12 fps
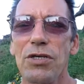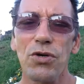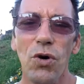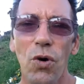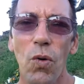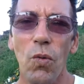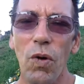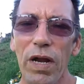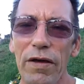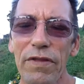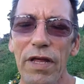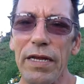So what
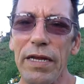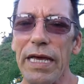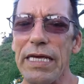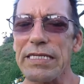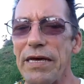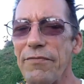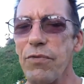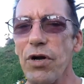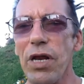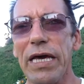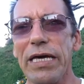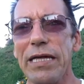I've done is I
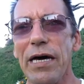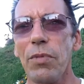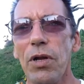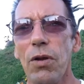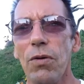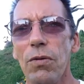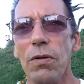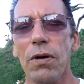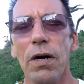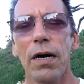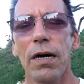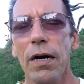put a link down below
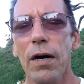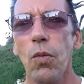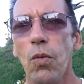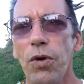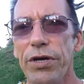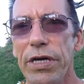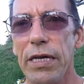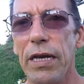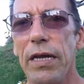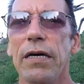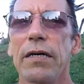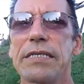where you can
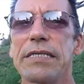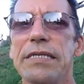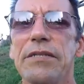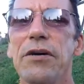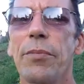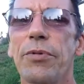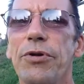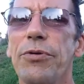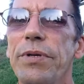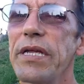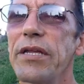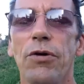uh, see the
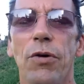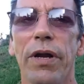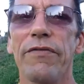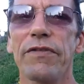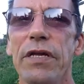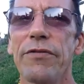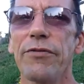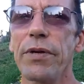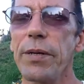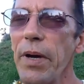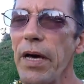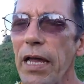opportunity. You don't have to leave your
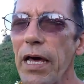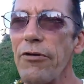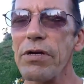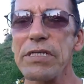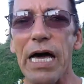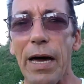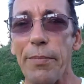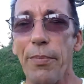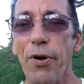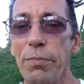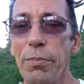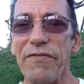email address. I
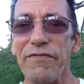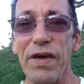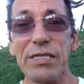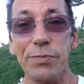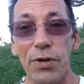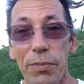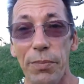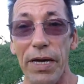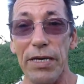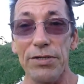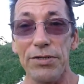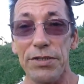put my Facebook
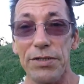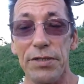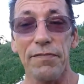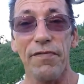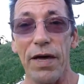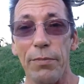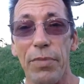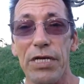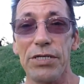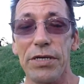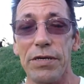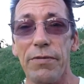page, fan
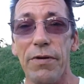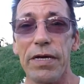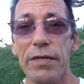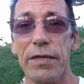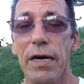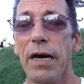page there, right?